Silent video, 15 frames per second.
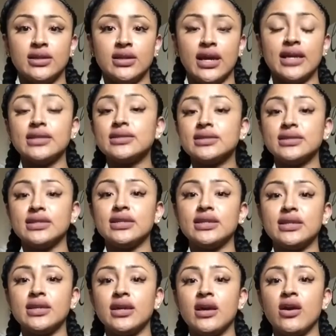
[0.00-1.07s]
and
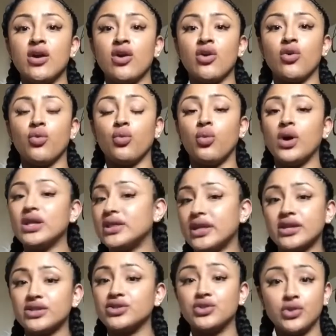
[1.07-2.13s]
see what
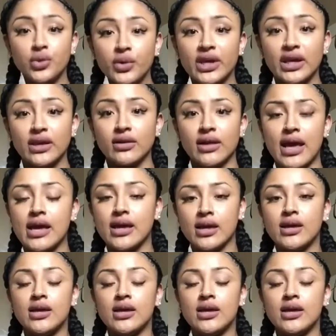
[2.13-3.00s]
they're doing. Like,